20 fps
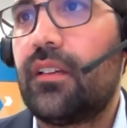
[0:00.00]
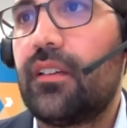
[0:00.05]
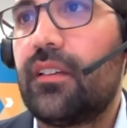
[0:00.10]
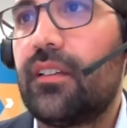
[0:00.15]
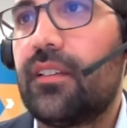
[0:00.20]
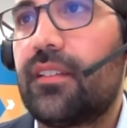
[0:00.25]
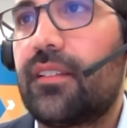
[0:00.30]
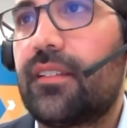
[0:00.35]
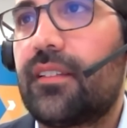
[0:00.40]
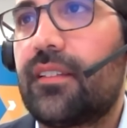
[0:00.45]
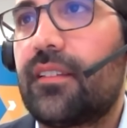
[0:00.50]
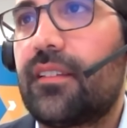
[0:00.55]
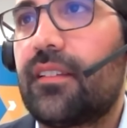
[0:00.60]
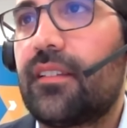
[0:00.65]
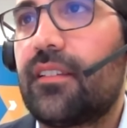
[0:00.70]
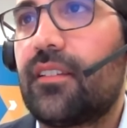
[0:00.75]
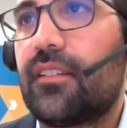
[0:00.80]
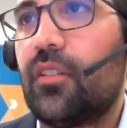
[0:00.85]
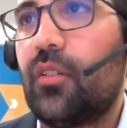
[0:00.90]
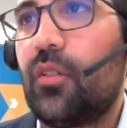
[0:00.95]
is
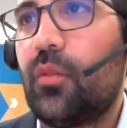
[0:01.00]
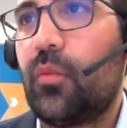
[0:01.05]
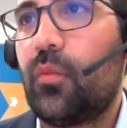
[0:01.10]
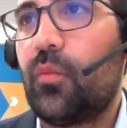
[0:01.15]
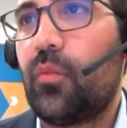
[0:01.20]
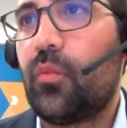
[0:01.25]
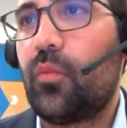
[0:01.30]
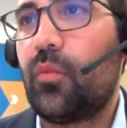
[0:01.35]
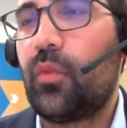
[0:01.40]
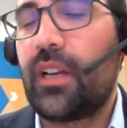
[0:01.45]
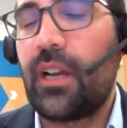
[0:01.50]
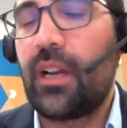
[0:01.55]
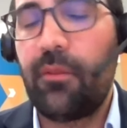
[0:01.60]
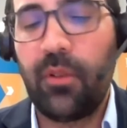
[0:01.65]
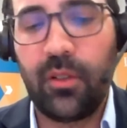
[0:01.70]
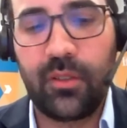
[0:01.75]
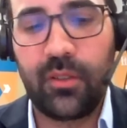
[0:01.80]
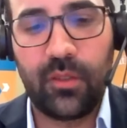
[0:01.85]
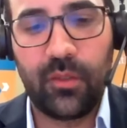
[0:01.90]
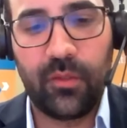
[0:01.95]
we have
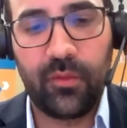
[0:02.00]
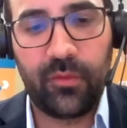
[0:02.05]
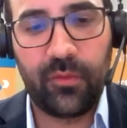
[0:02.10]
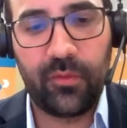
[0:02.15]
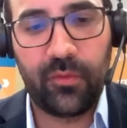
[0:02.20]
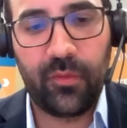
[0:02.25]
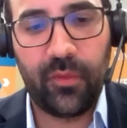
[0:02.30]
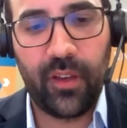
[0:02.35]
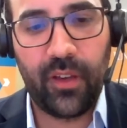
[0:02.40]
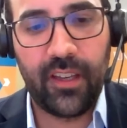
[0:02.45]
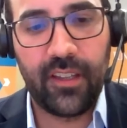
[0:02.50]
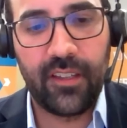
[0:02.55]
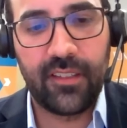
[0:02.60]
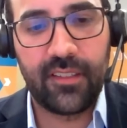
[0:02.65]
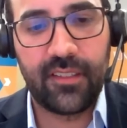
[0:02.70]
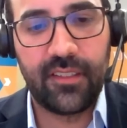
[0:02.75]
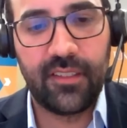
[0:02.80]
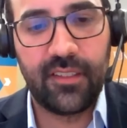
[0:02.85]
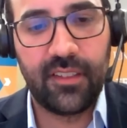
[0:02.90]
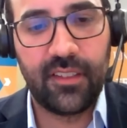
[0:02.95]
also
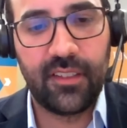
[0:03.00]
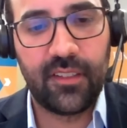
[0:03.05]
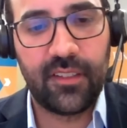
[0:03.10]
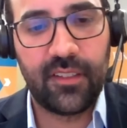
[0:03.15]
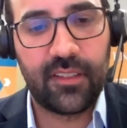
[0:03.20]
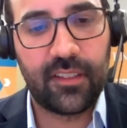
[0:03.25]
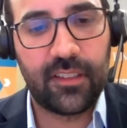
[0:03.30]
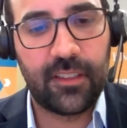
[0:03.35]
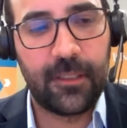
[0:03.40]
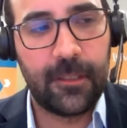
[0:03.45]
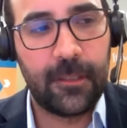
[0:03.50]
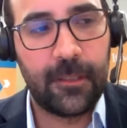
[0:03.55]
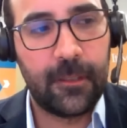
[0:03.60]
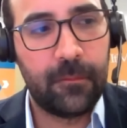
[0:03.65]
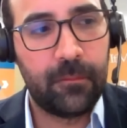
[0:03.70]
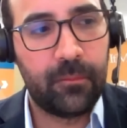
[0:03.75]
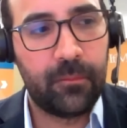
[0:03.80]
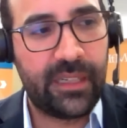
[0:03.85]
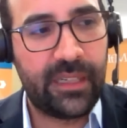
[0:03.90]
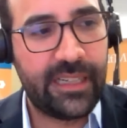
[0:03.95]
faced this
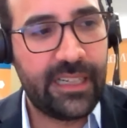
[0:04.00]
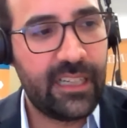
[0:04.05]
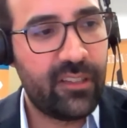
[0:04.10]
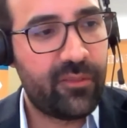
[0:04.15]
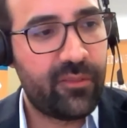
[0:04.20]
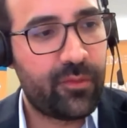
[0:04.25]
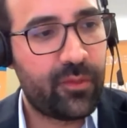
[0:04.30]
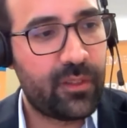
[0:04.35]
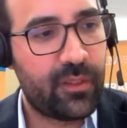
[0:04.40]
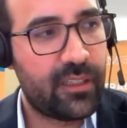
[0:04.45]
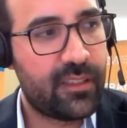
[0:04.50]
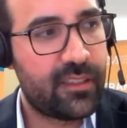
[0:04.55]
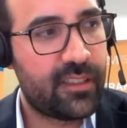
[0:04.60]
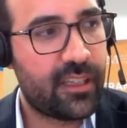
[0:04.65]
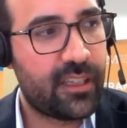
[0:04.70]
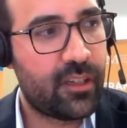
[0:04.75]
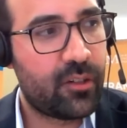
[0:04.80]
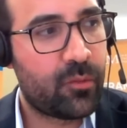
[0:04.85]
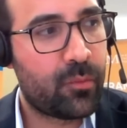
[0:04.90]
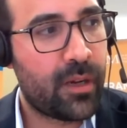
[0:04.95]
um, belief, let's
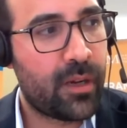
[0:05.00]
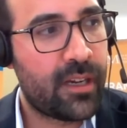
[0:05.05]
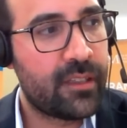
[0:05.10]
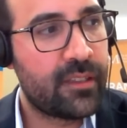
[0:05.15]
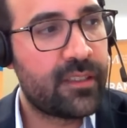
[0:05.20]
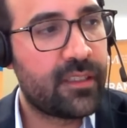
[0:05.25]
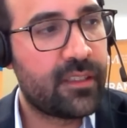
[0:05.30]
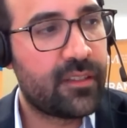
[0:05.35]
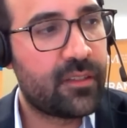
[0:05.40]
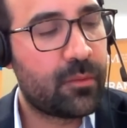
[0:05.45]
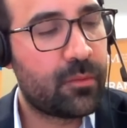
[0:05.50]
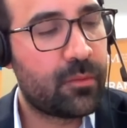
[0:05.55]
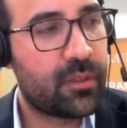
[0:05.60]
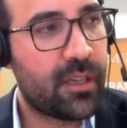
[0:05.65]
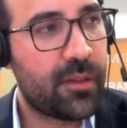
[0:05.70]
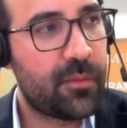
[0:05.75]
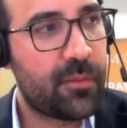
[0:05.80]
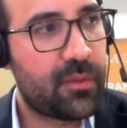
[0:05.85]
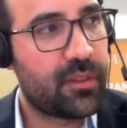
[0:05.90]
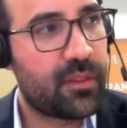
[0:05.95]
say, or mindset
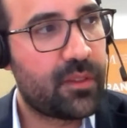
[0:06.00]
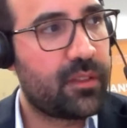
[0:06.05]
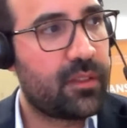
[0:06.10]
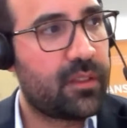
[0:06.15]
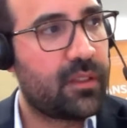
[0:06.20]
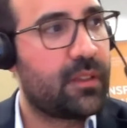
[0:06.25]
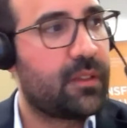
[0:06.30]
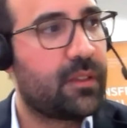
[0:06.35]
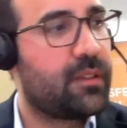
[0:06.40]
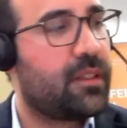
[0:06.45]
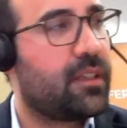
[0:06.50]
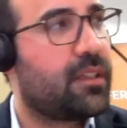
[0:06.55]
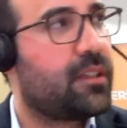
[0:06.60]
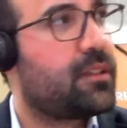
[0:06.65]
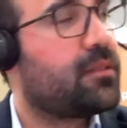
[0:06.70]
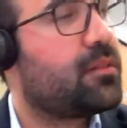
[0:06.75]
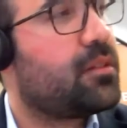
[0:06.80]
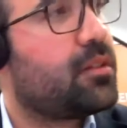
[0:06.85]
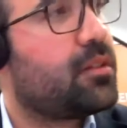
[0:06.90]
sometimes uh, that